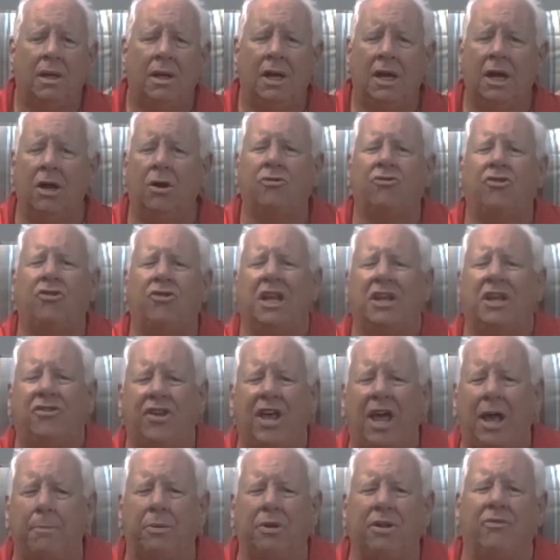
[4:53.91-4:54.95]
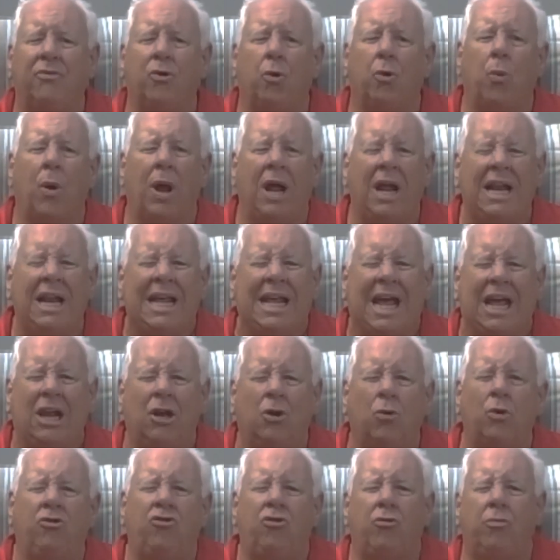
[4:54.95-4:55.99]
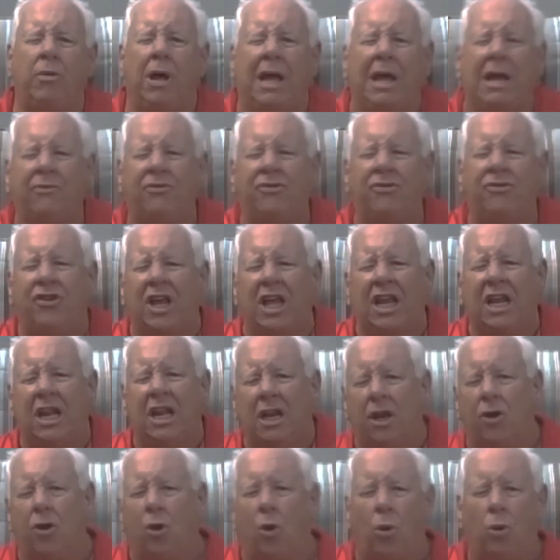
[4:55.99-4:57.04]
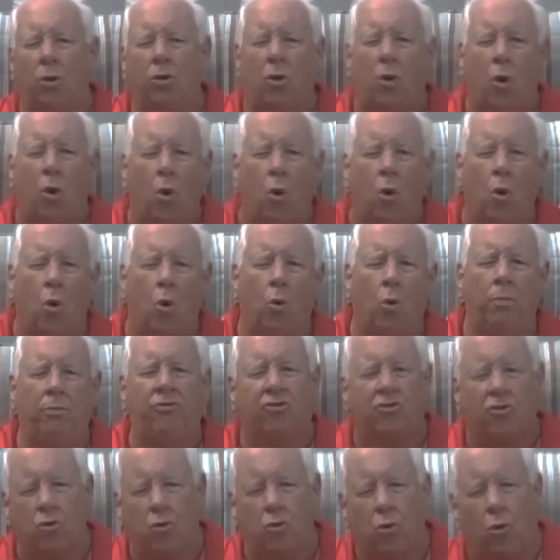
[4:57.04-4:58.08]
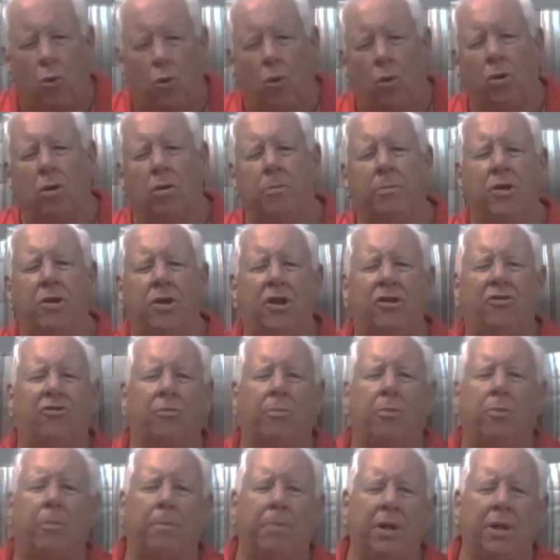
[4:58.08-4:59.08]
Here's an example of a radiator, which you may have seen in an old home, school, or municipal